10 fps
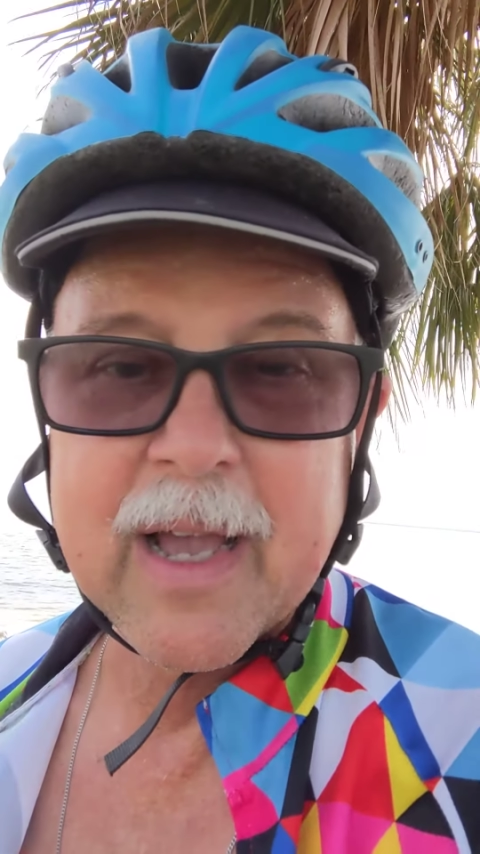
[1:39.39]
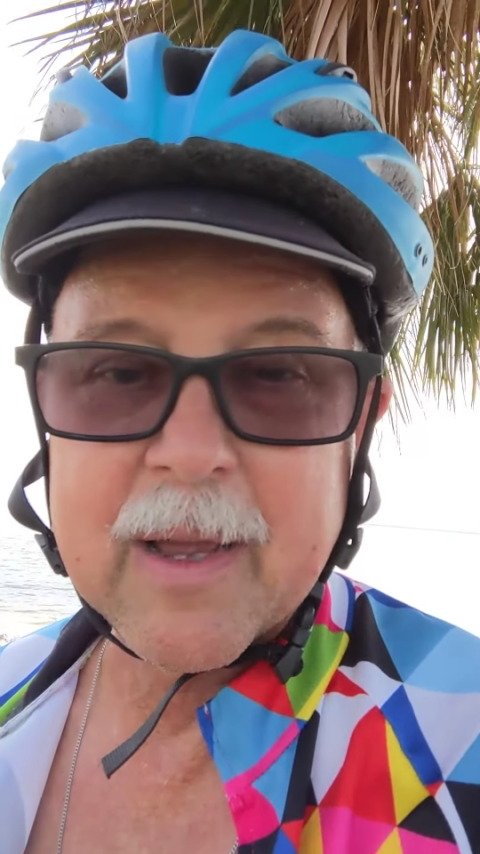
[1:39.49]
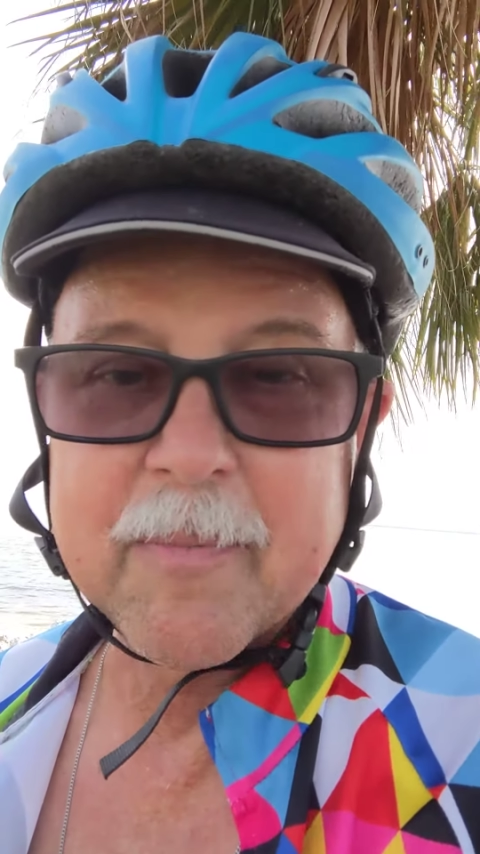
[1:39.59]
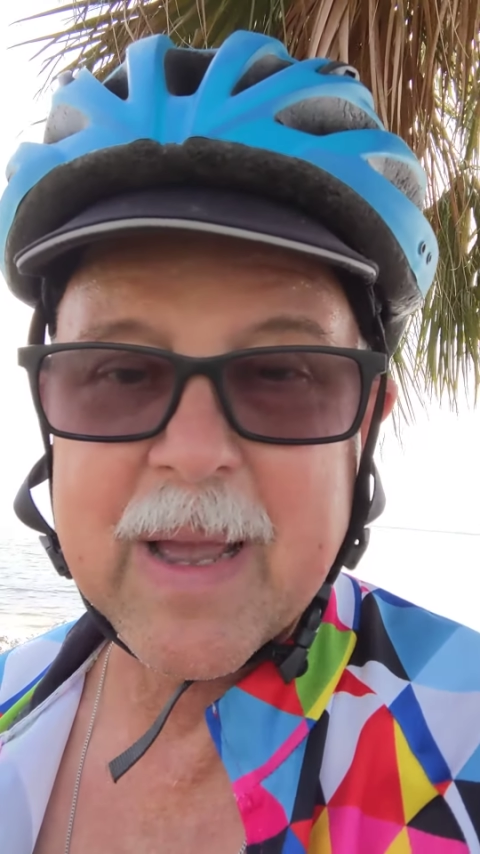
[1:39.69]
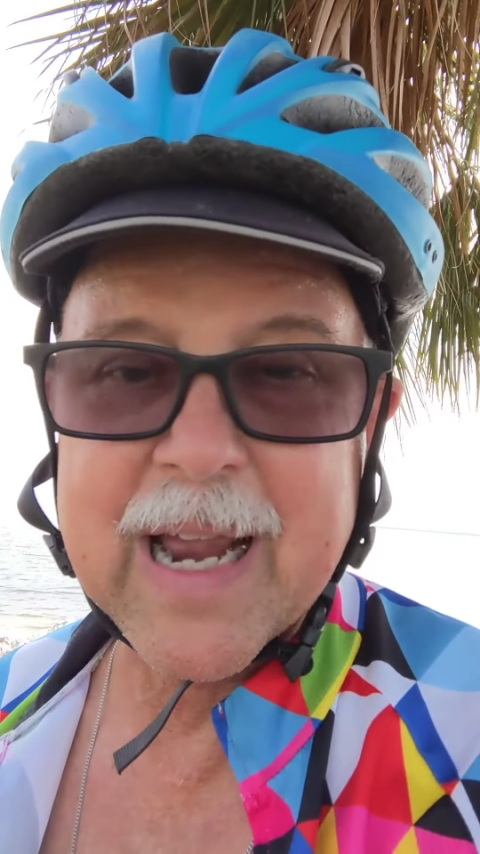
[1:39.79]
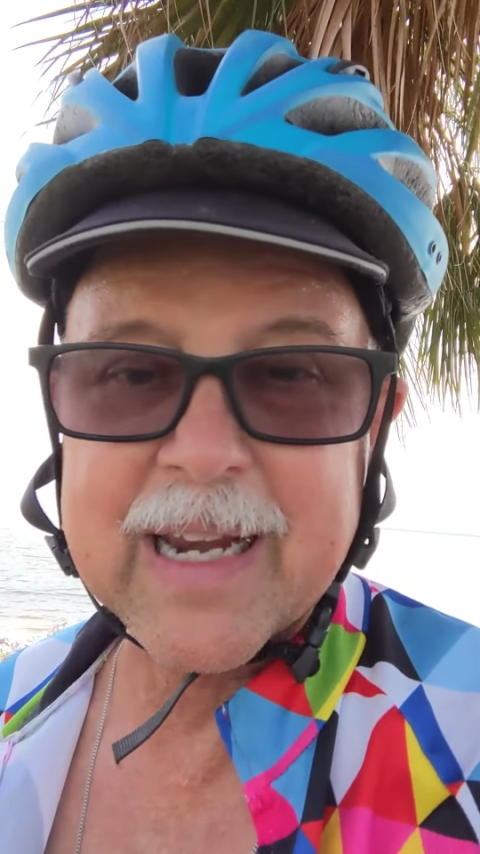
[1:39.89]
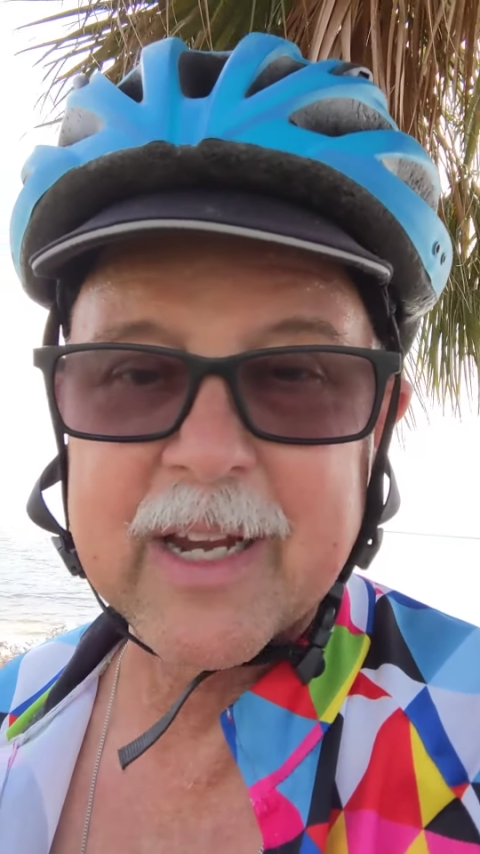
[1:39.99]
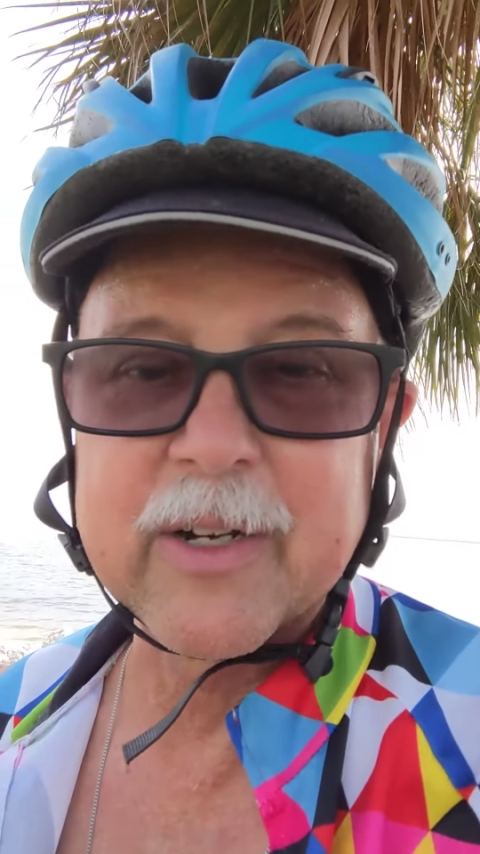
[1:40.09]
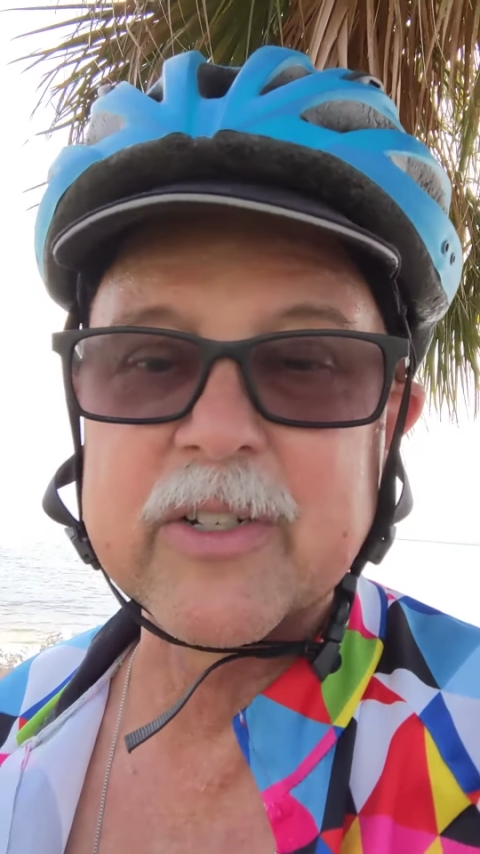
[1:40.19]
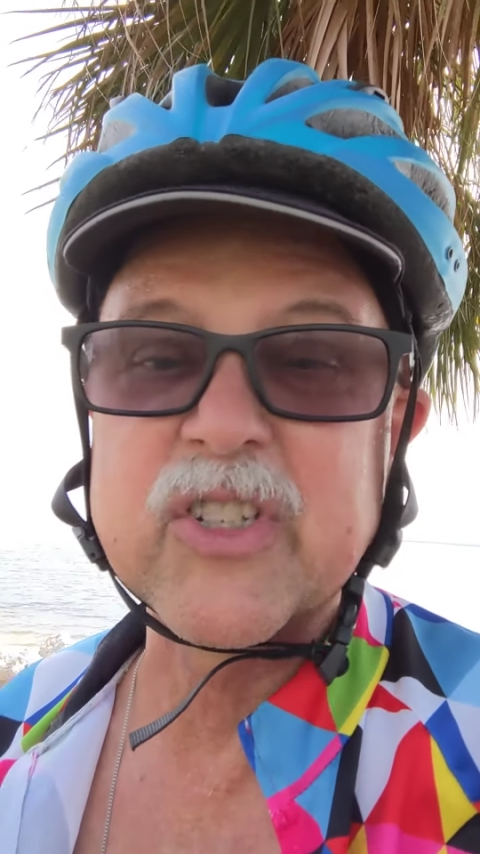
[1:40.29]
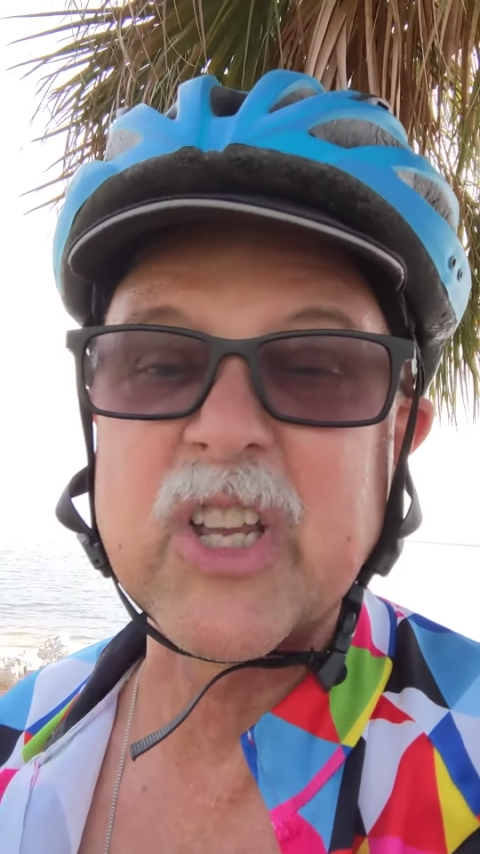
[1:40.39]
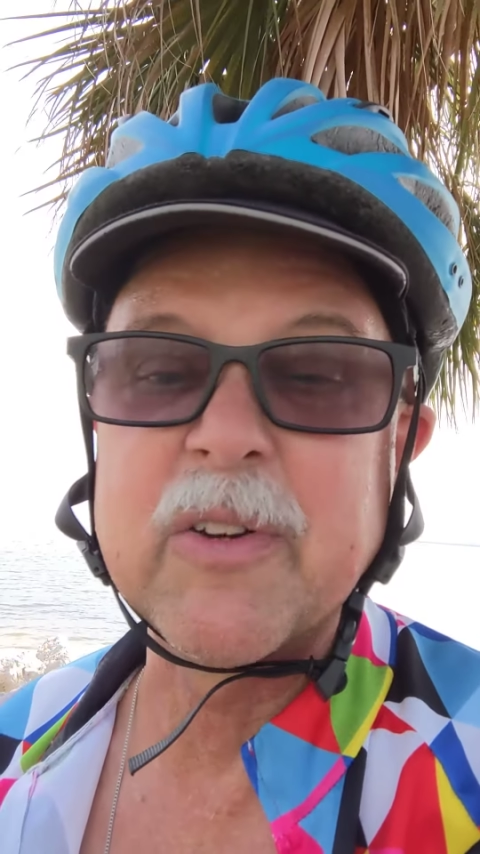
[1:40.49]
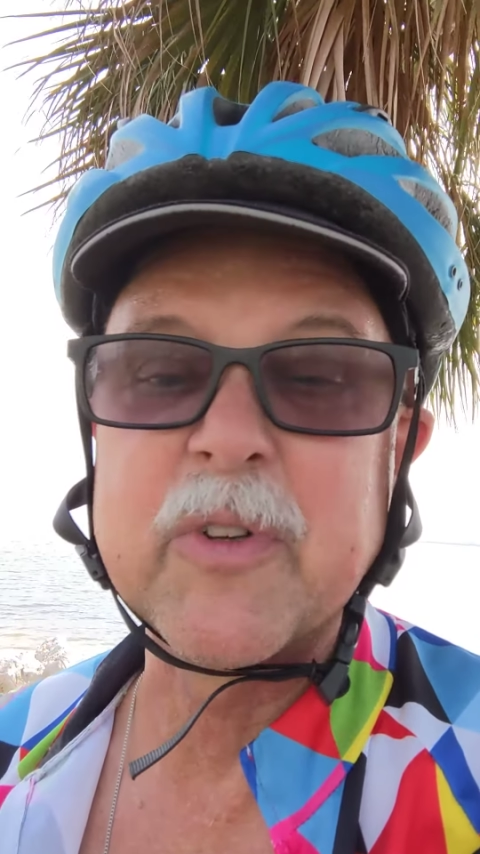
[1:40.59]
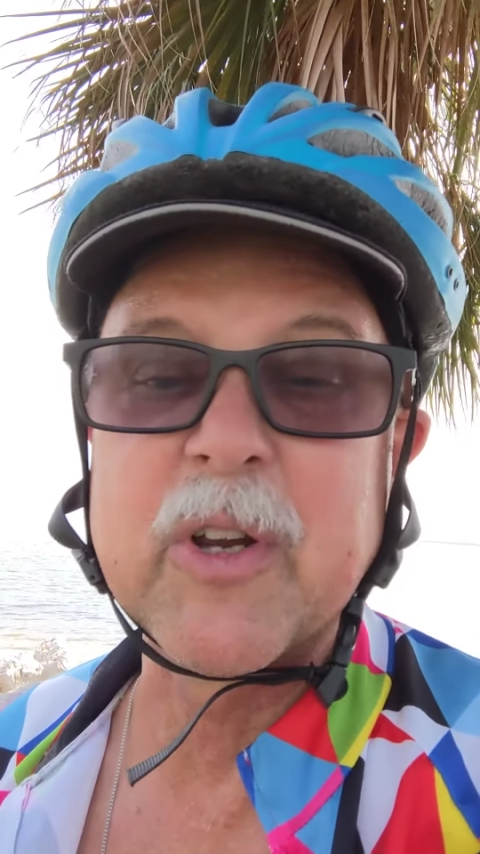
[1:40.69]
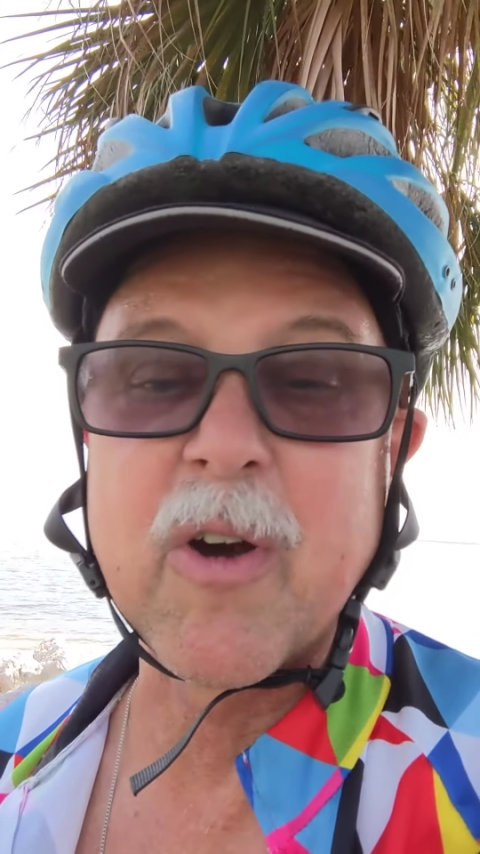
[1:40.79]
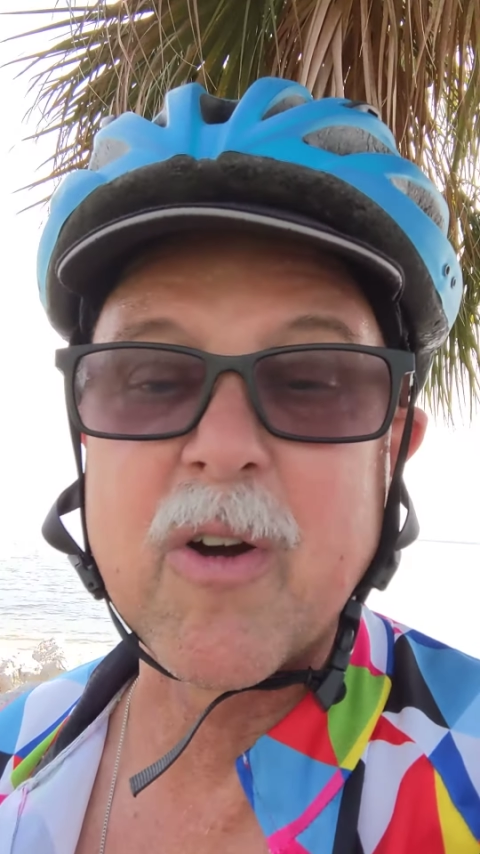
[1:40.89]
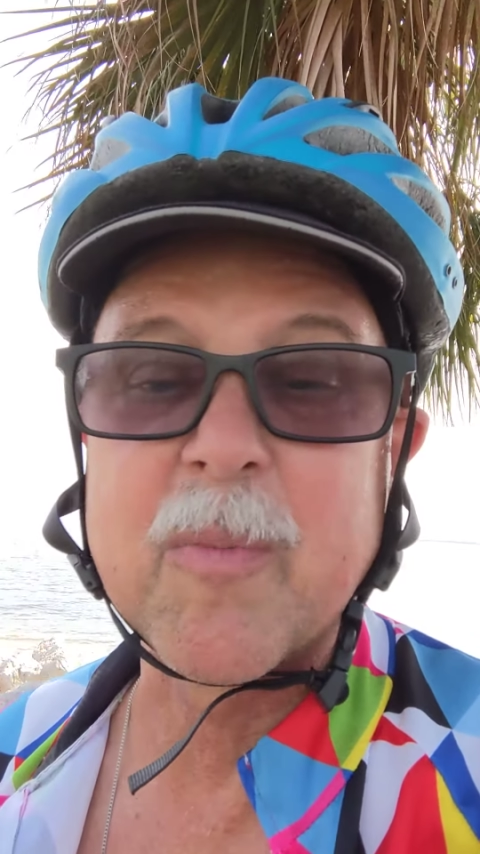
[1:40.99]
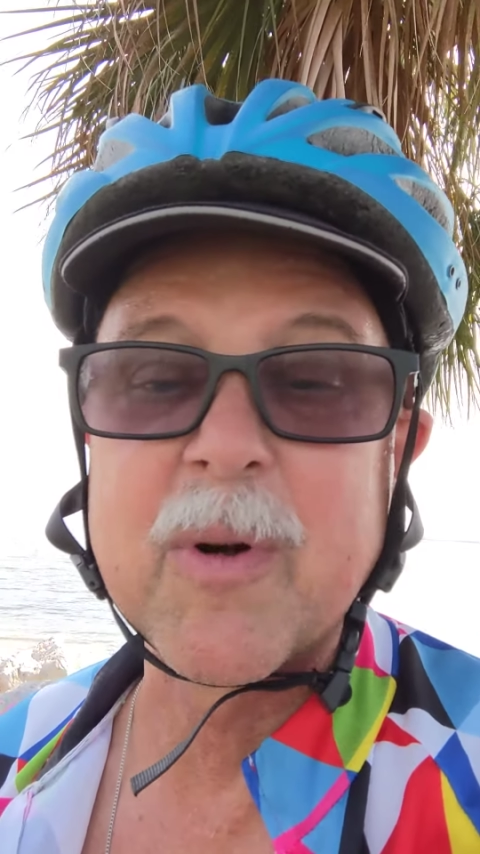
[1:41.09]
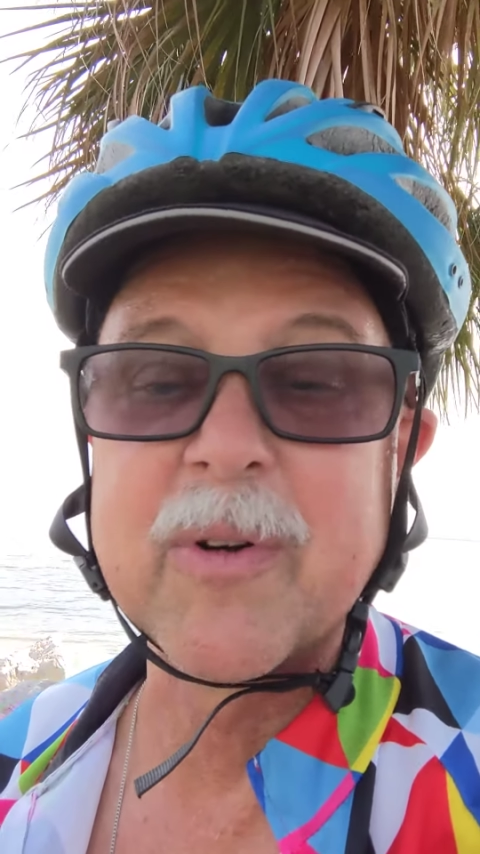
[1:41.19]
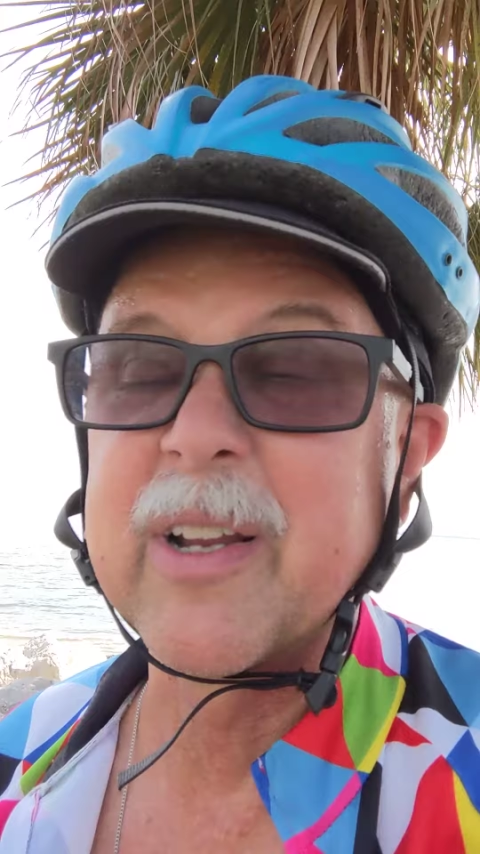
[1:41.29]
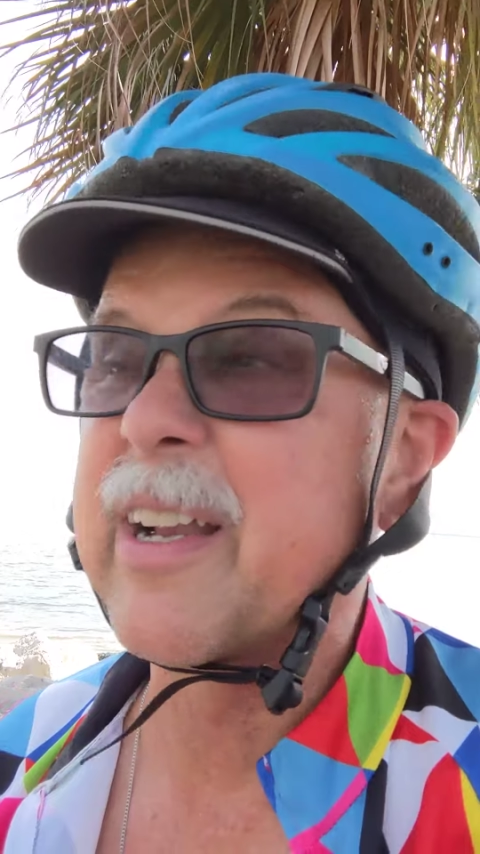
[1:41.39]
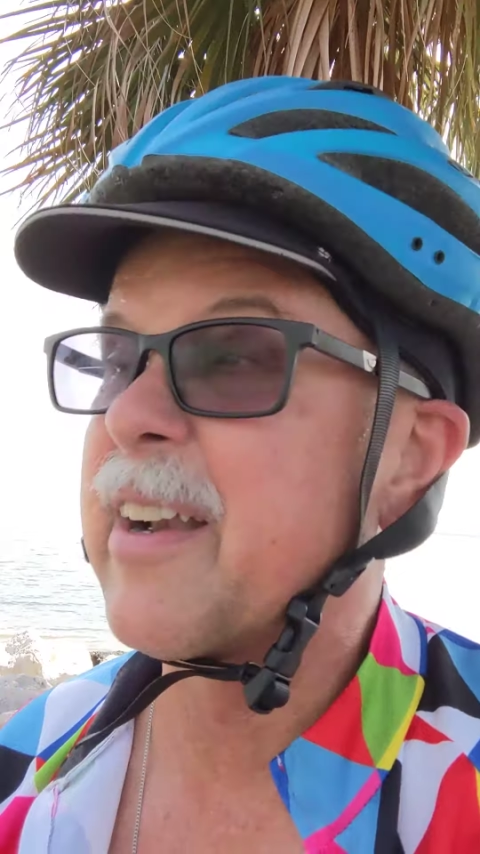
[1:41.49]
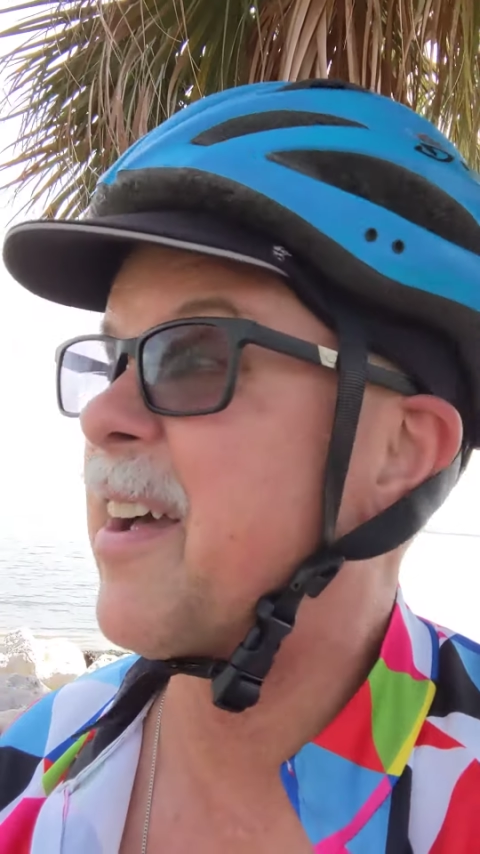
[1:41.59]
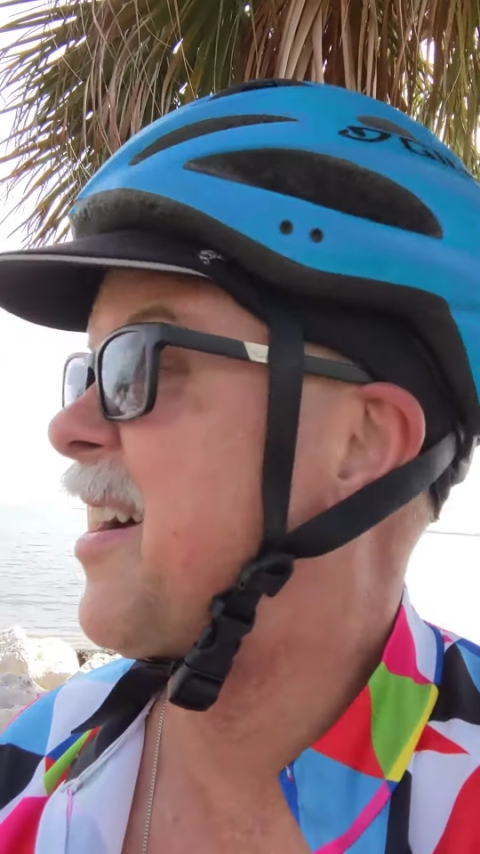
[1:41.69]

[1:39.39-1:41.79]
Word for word: I'm back here in Safety Harbor, and